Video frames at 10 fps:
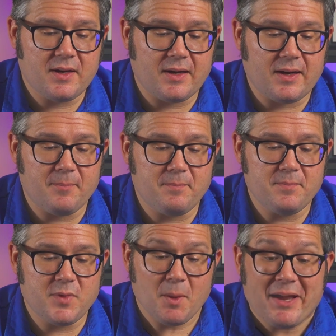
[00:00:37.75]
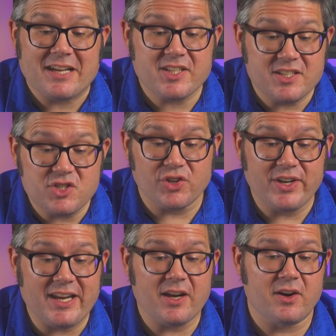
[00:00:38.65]
Um, the biggest
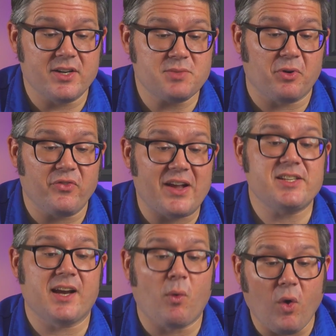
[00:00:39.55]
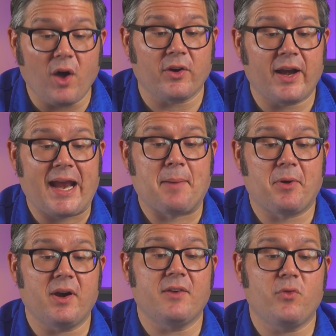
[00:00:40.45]
concern here is preventing a water
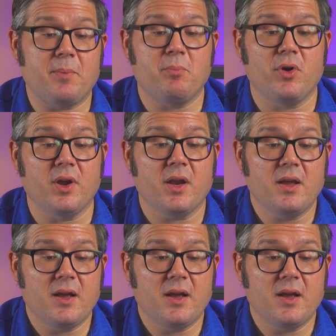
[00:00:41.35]
hammer if we put